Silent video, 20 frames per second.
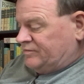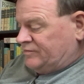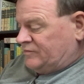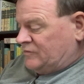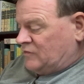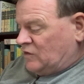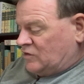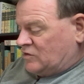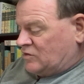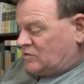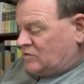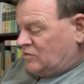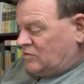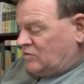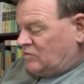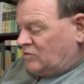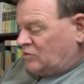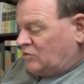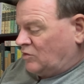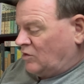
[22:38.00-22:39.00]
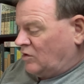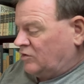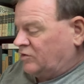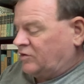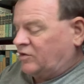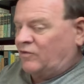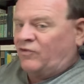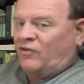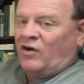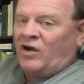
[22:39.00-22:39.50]
just
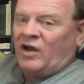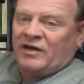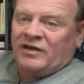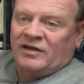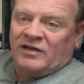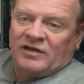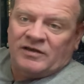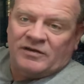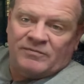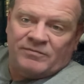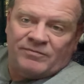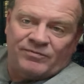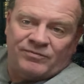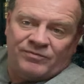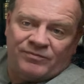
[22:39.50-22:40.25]
thrilled to find it.